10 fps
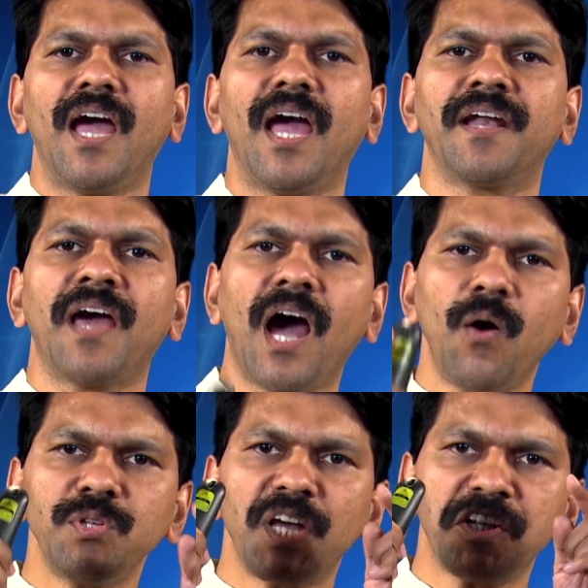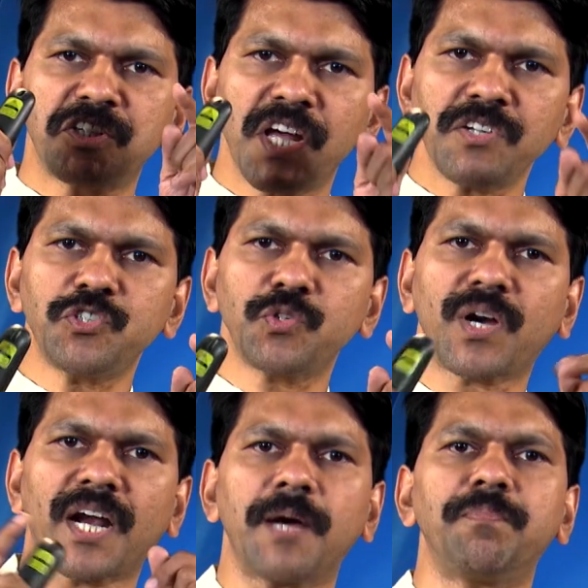and how they tend to
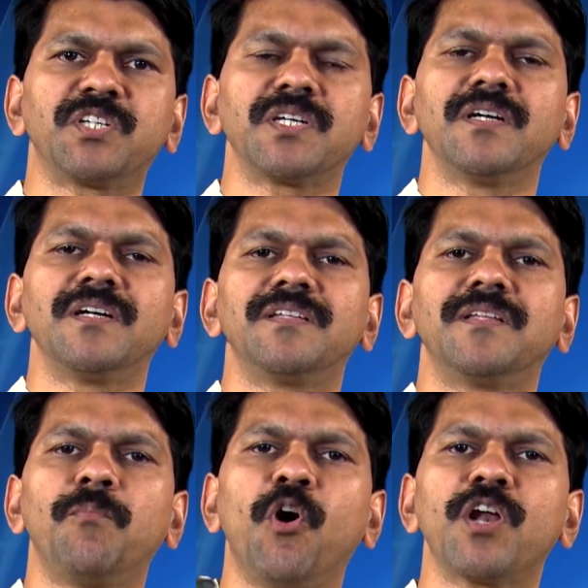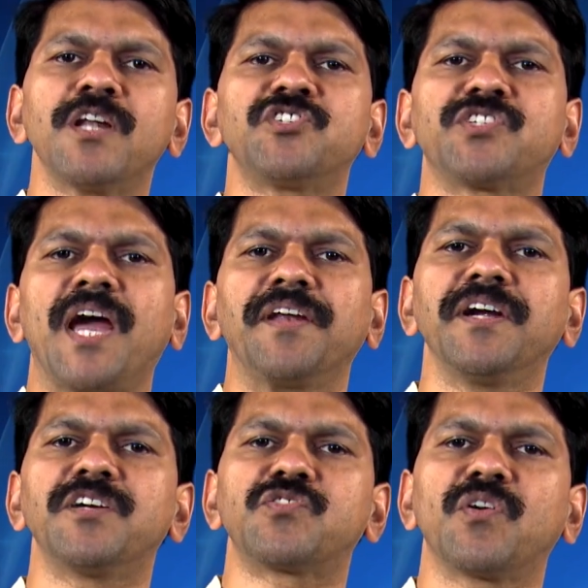corrupt the moral
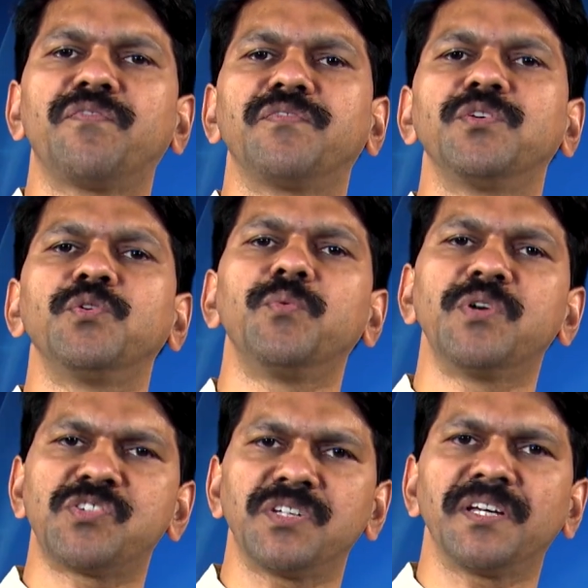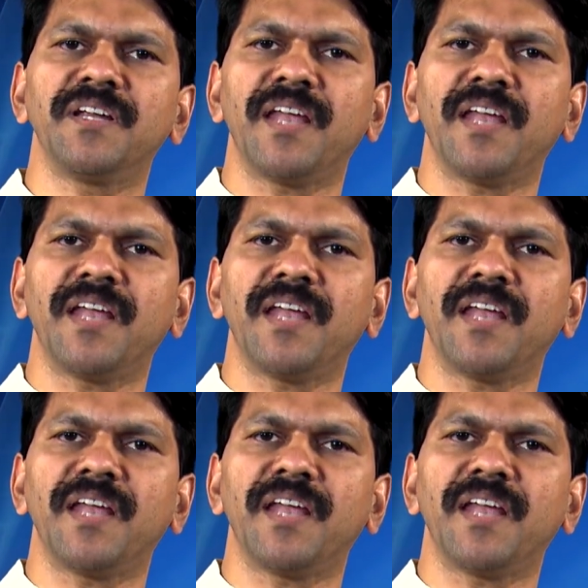standards of university